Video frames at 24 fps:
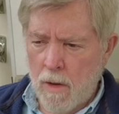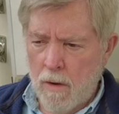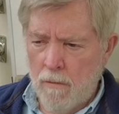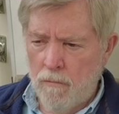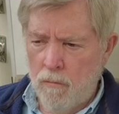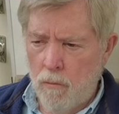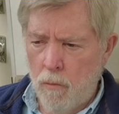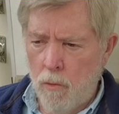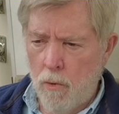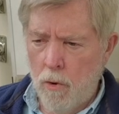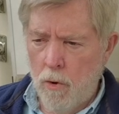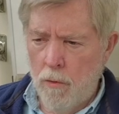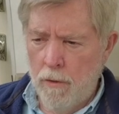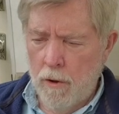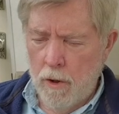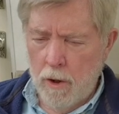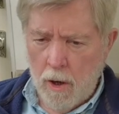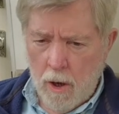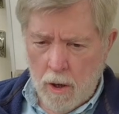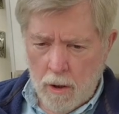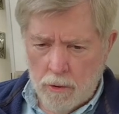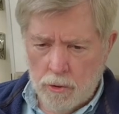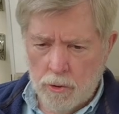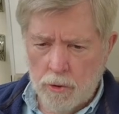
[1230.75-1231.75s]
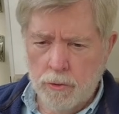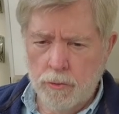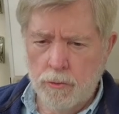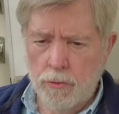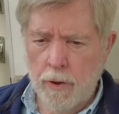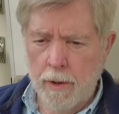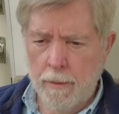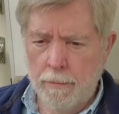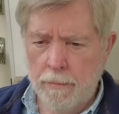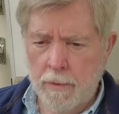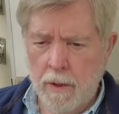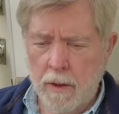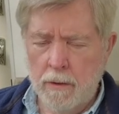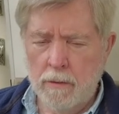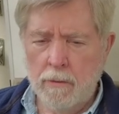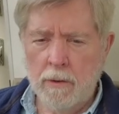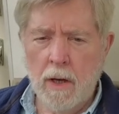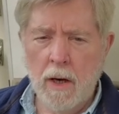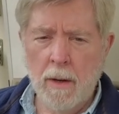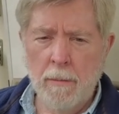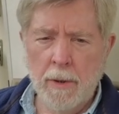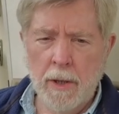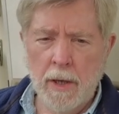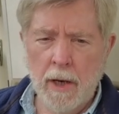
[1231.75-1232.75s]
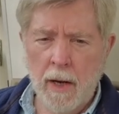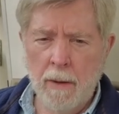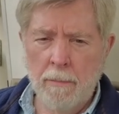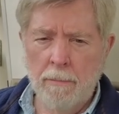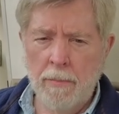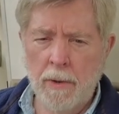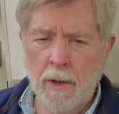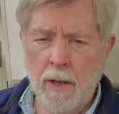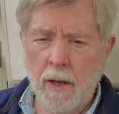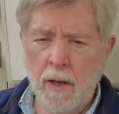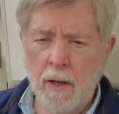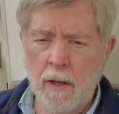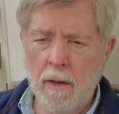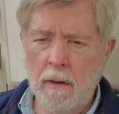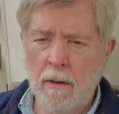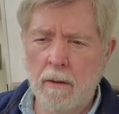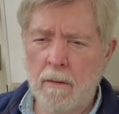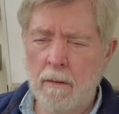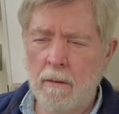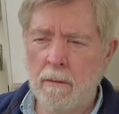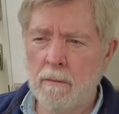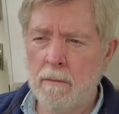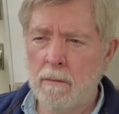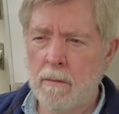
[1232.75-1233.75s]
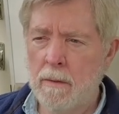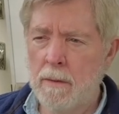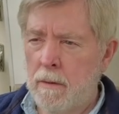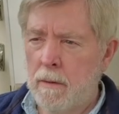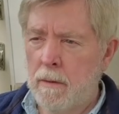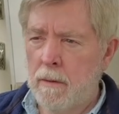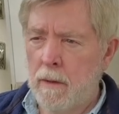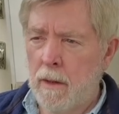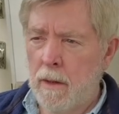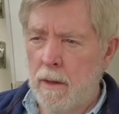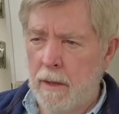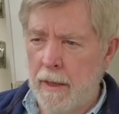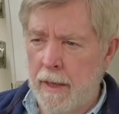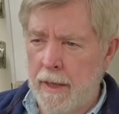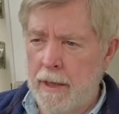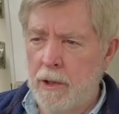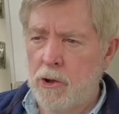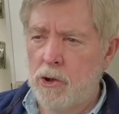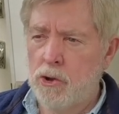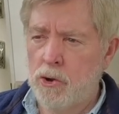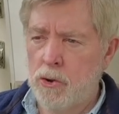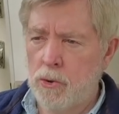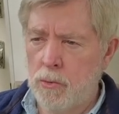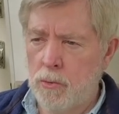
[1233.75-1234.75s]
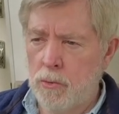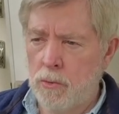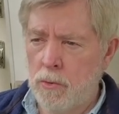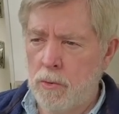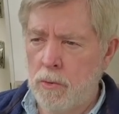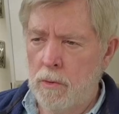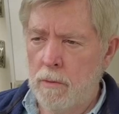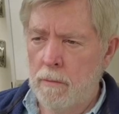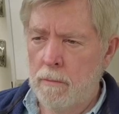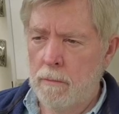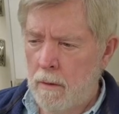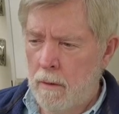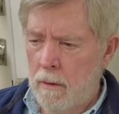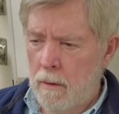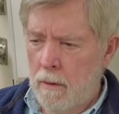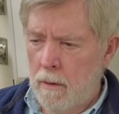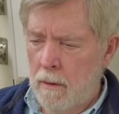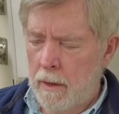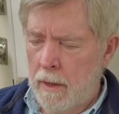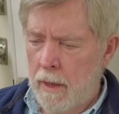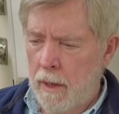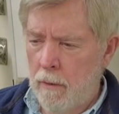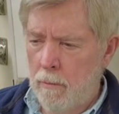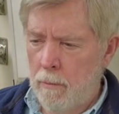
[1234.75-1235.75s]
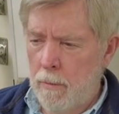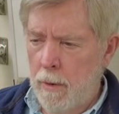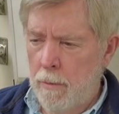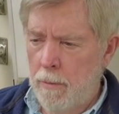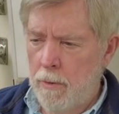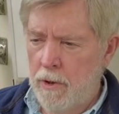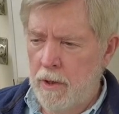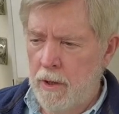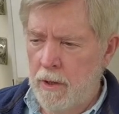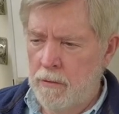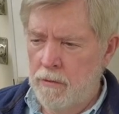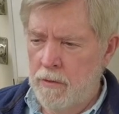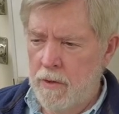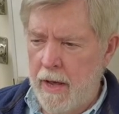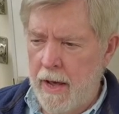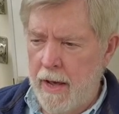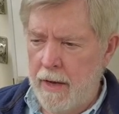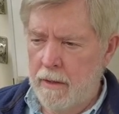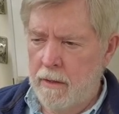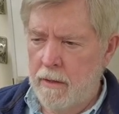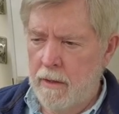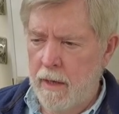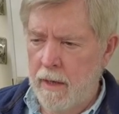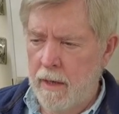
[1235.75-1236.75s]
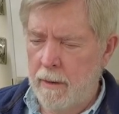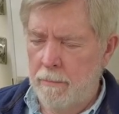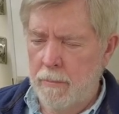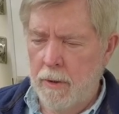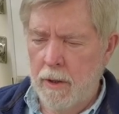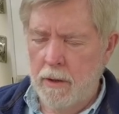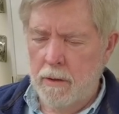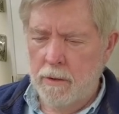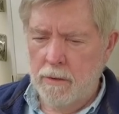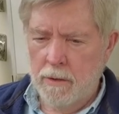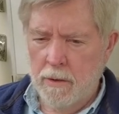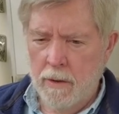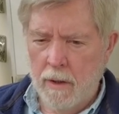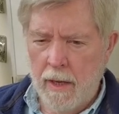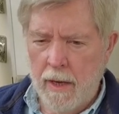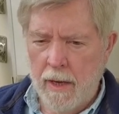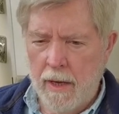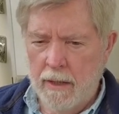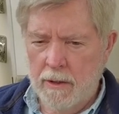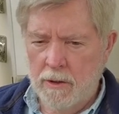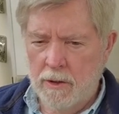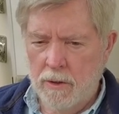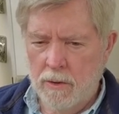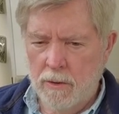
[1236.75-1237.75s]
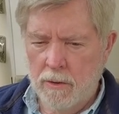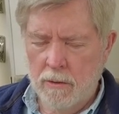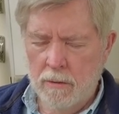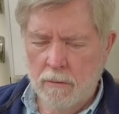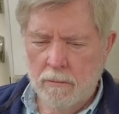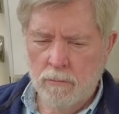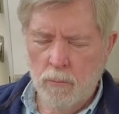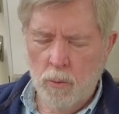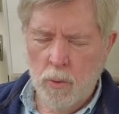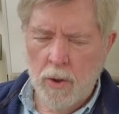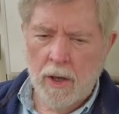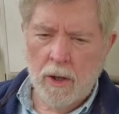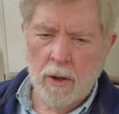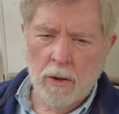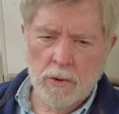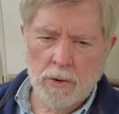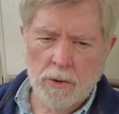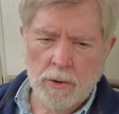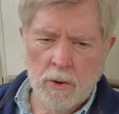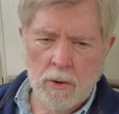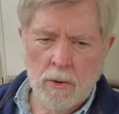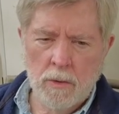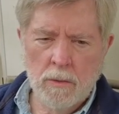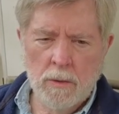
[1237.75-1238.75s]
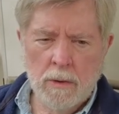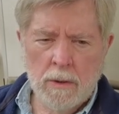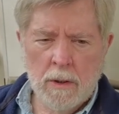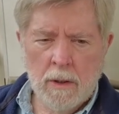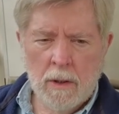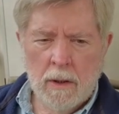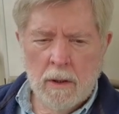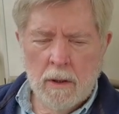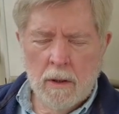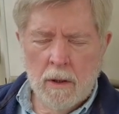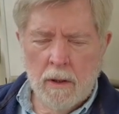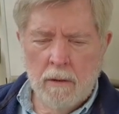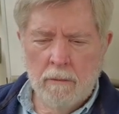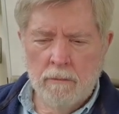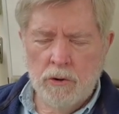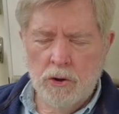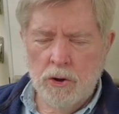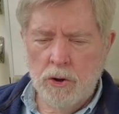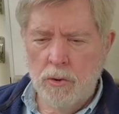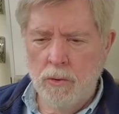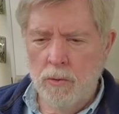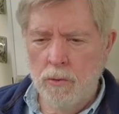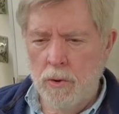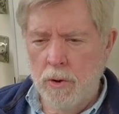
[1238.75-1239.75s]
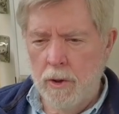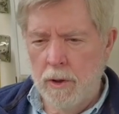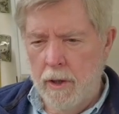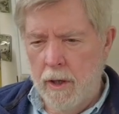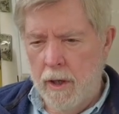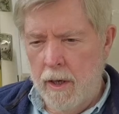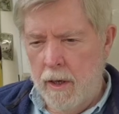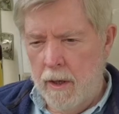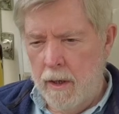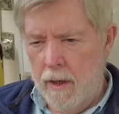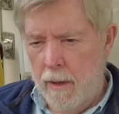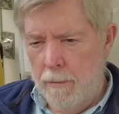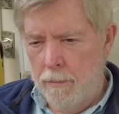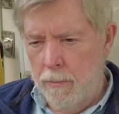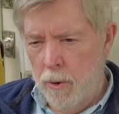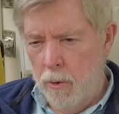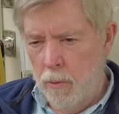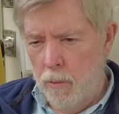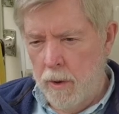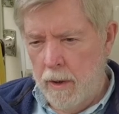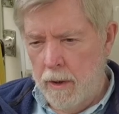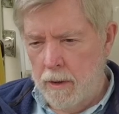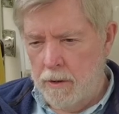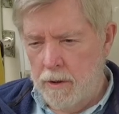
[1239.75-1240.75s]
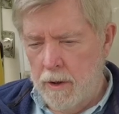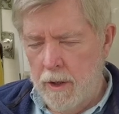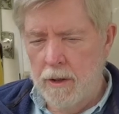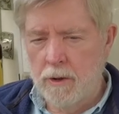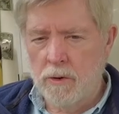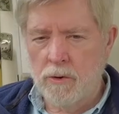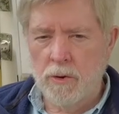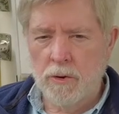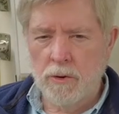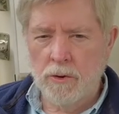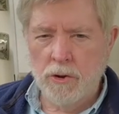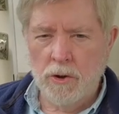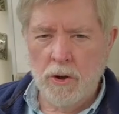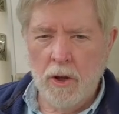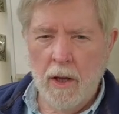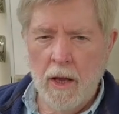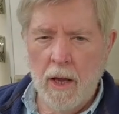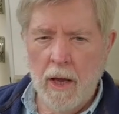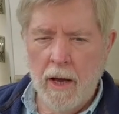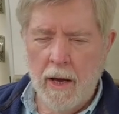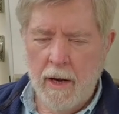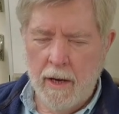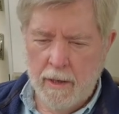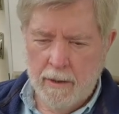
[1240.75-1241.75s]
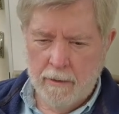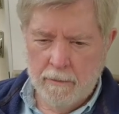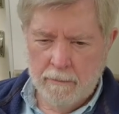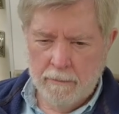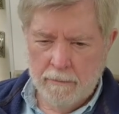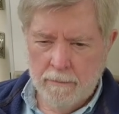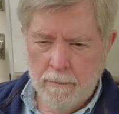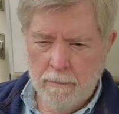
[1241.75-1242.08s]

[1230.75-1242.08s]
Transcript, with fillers: for the larger trip that's coming up in late June. Can't remember the exact date, but it's the last week or so of June and then a couple of weeks into July